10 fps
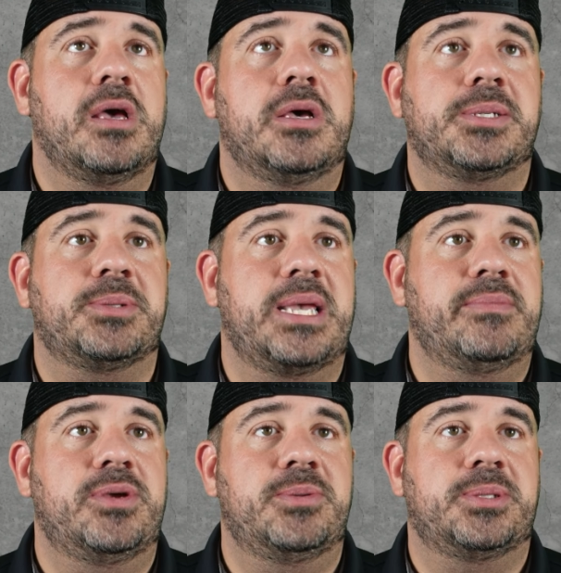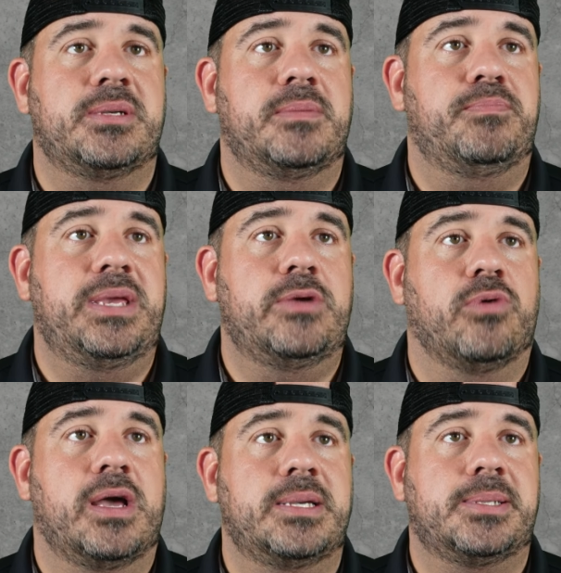So Sam Houston beat
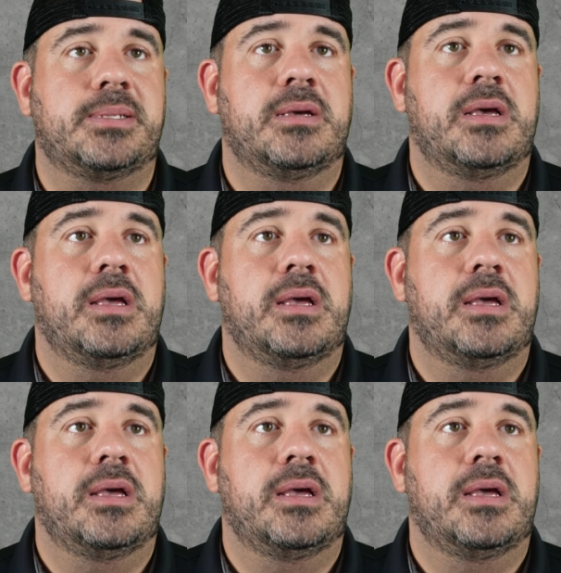Rice.